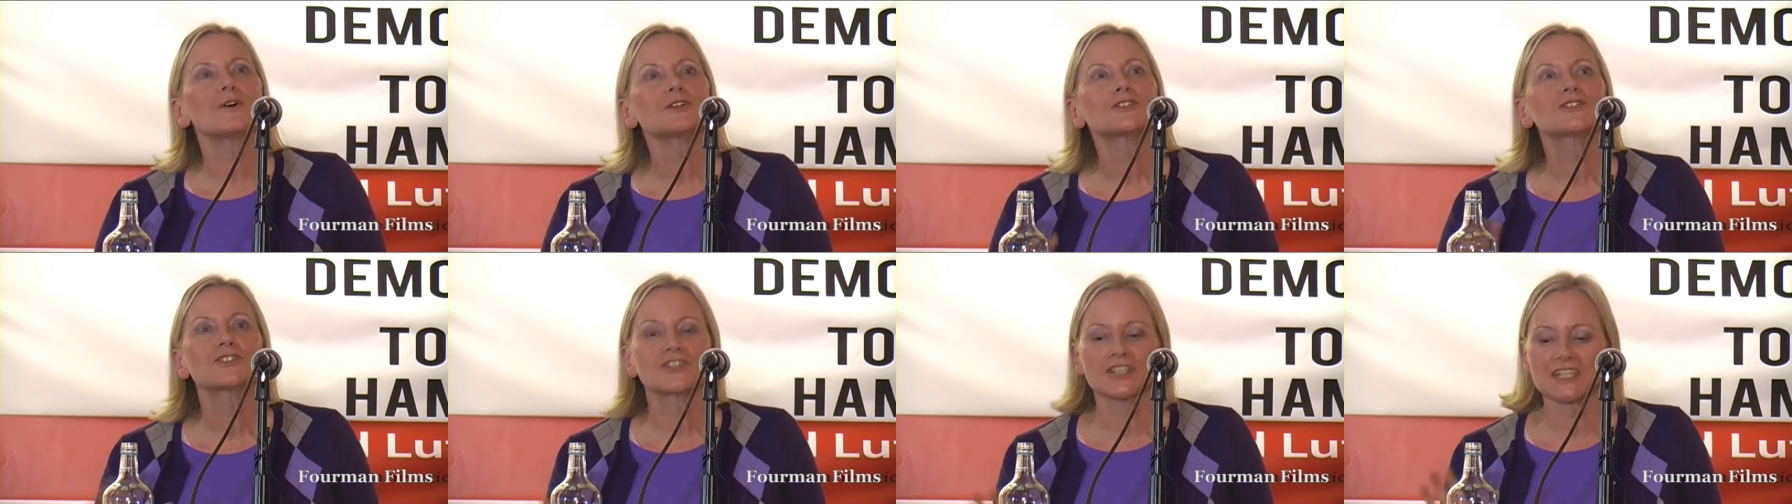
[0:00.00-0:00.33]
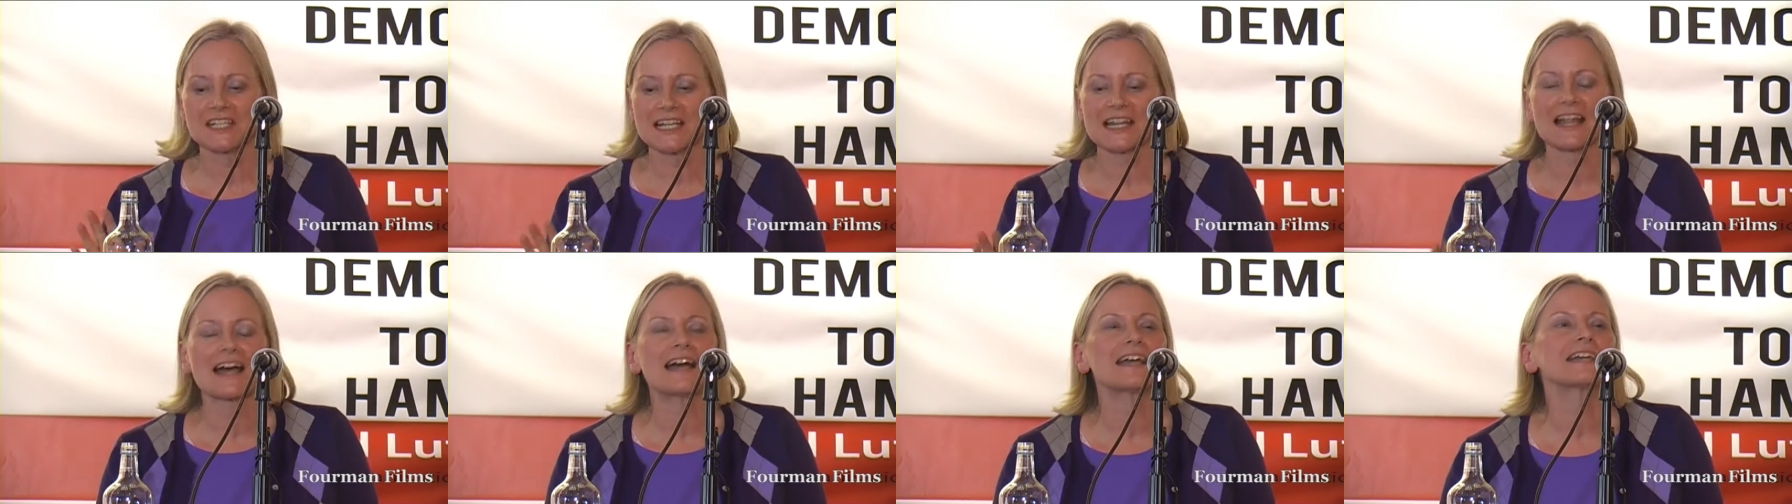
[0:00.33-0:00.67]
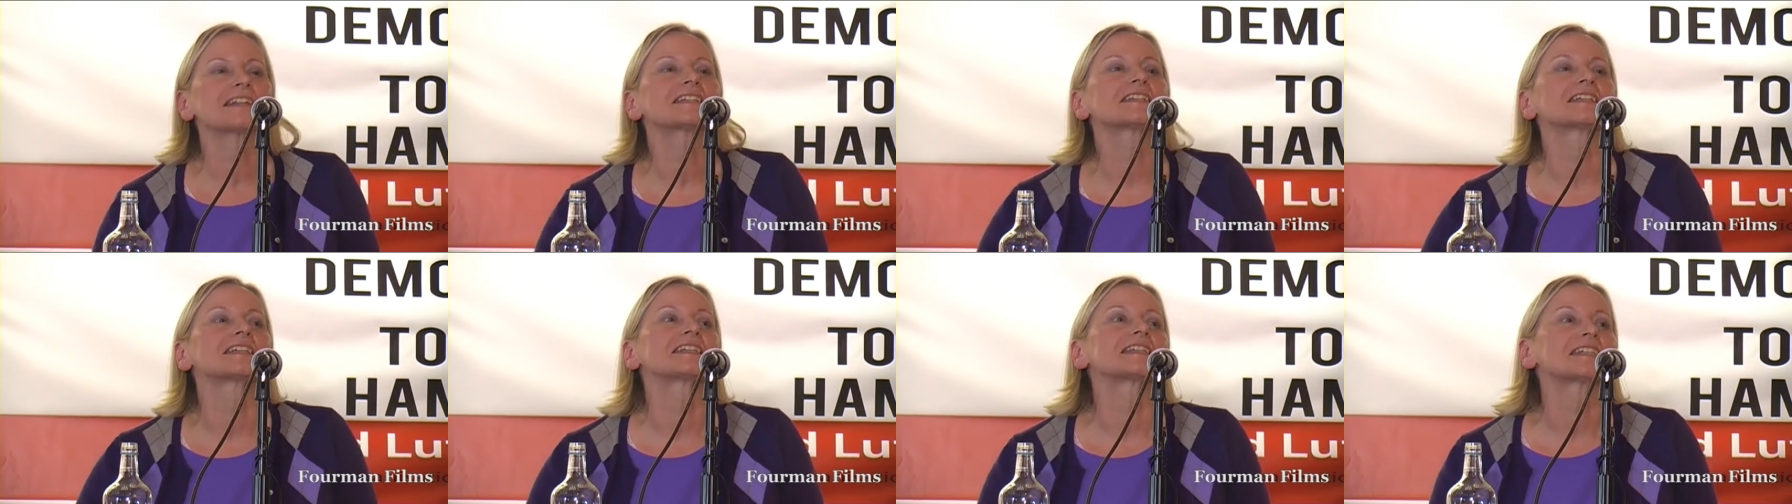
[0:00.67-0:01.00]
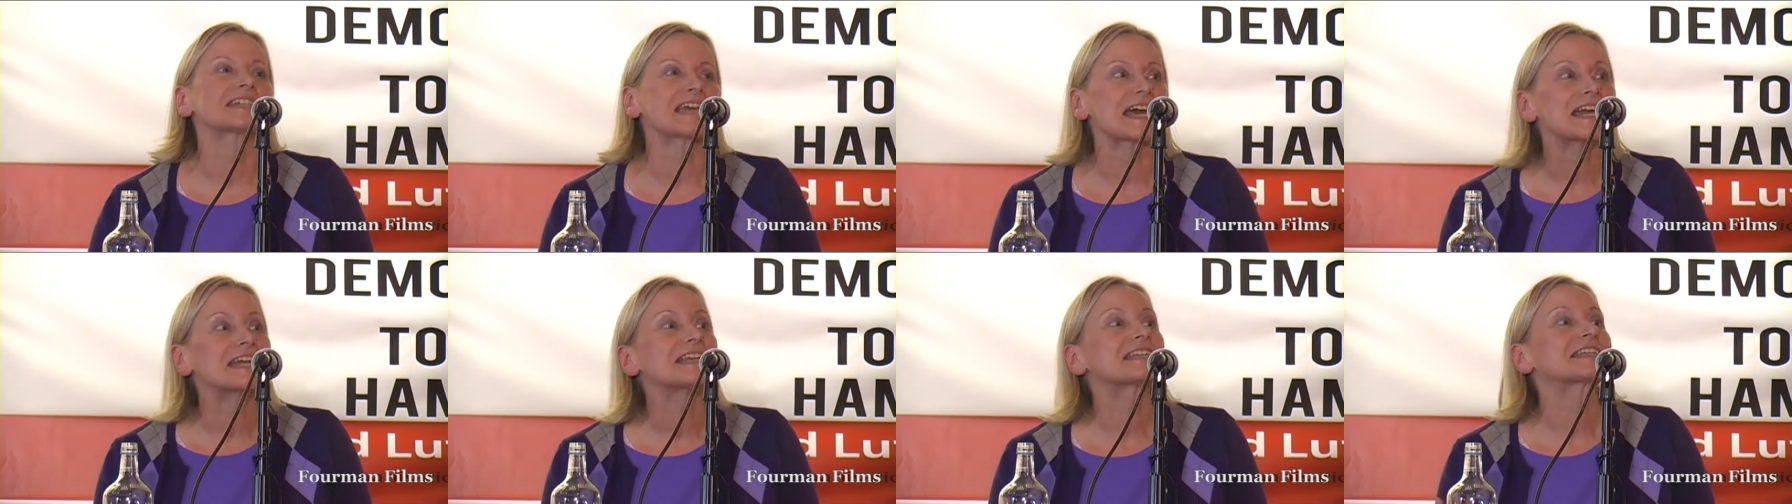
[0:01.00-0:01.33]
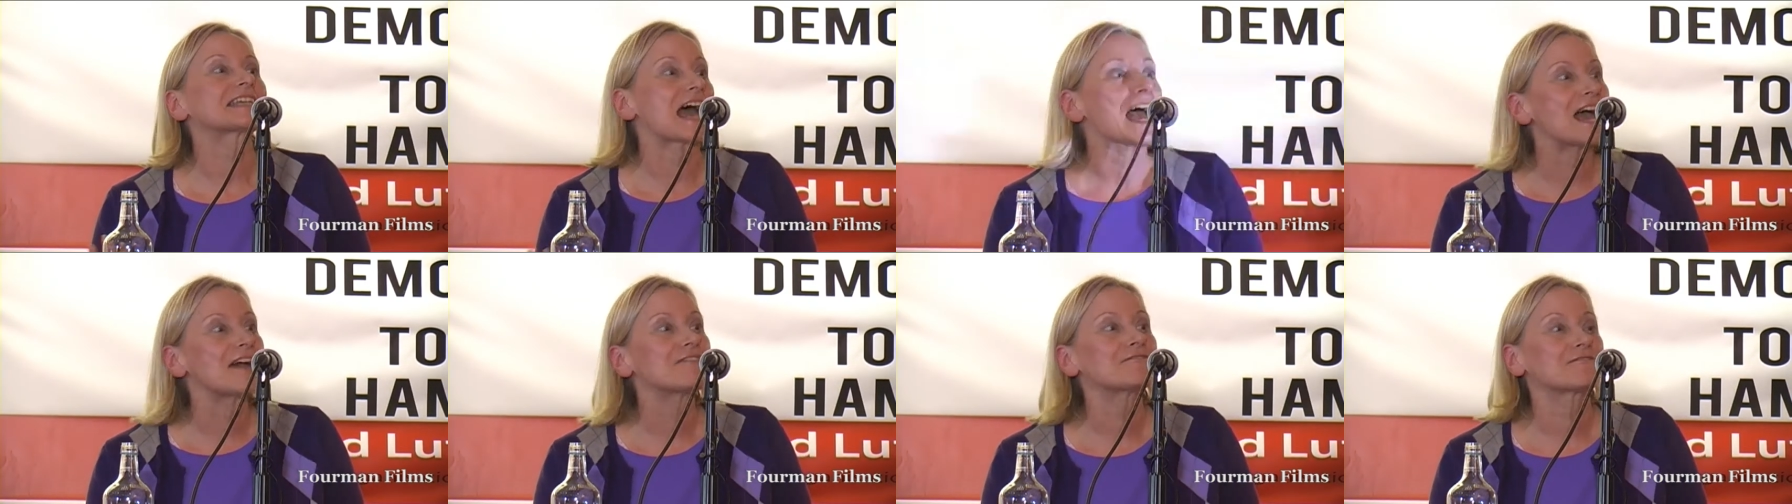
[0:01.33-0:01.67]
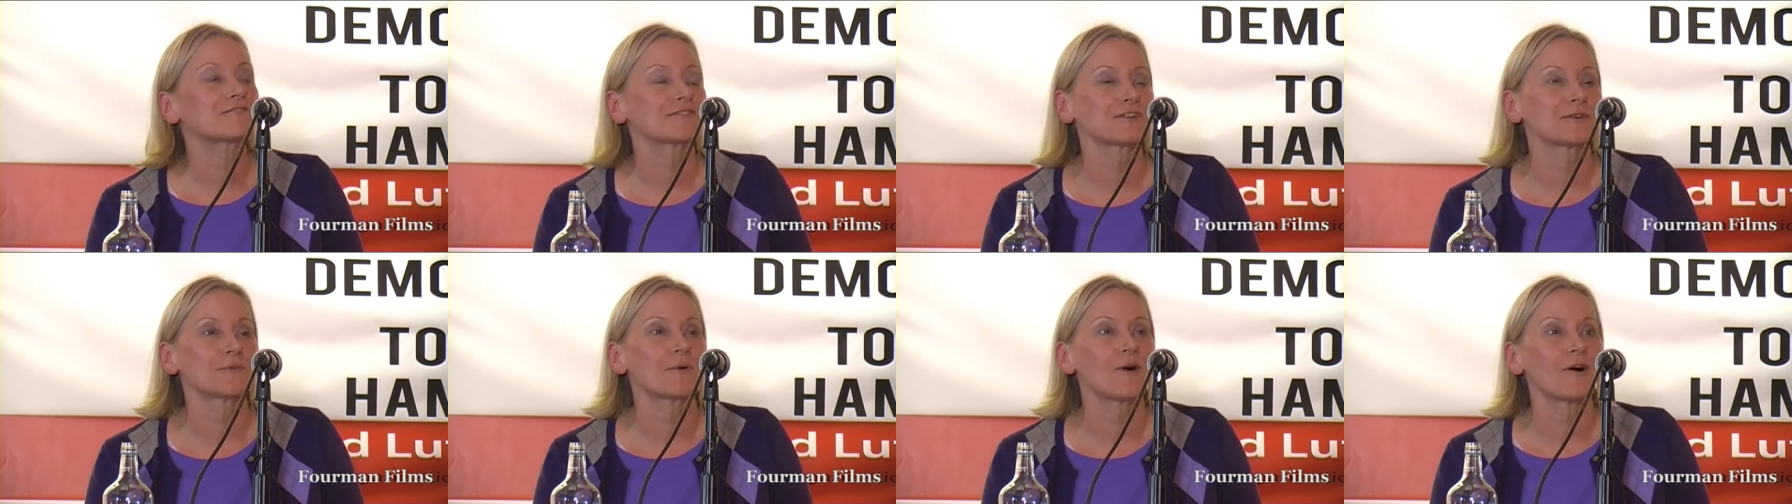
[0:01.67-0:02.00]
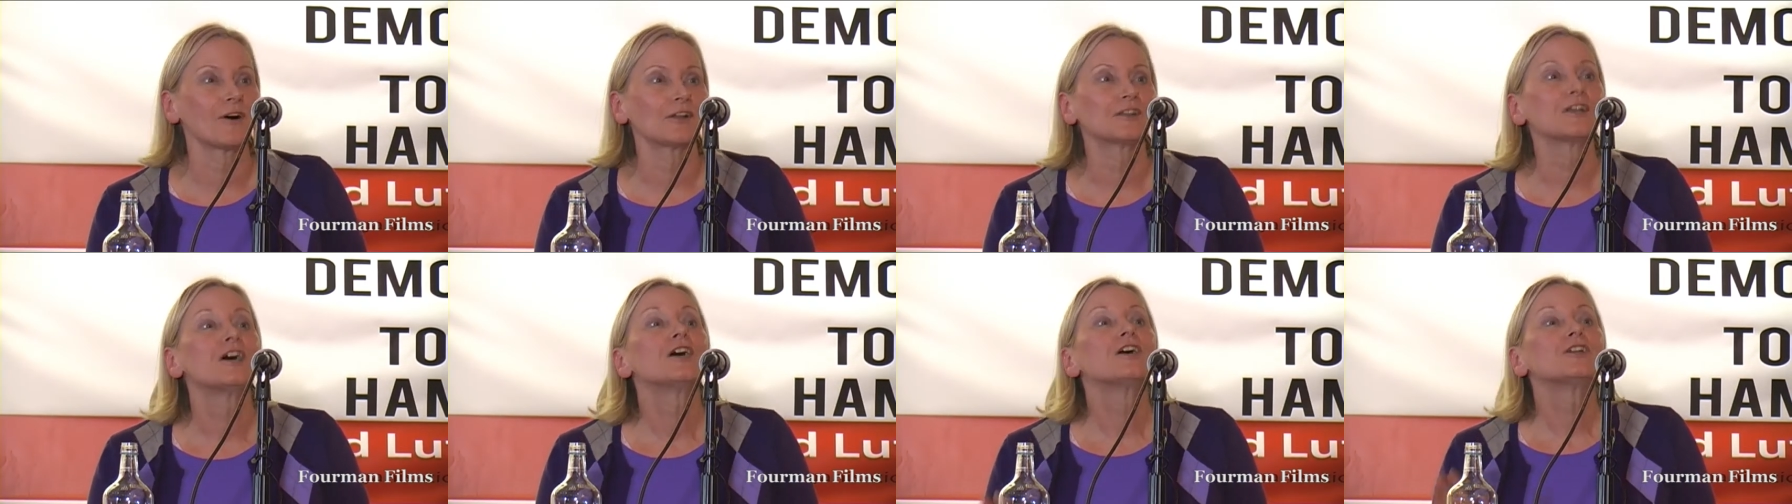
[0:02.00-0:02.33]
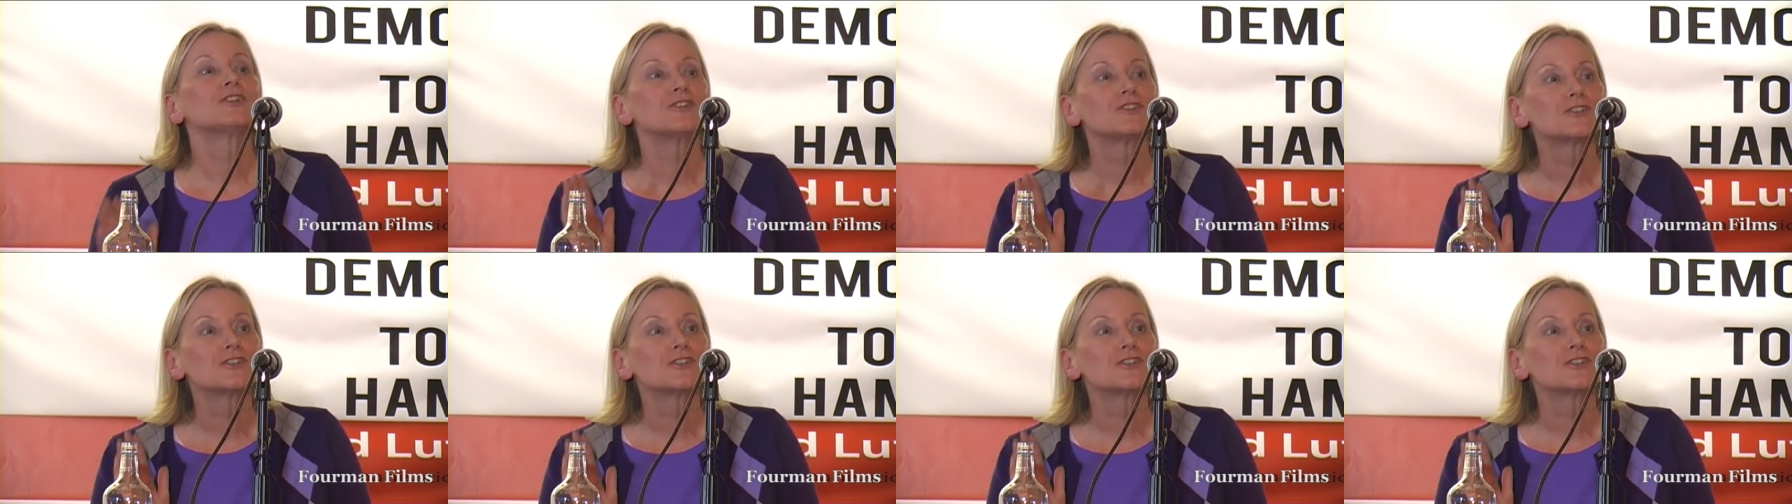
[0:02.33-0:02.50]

would just like to say to everyone,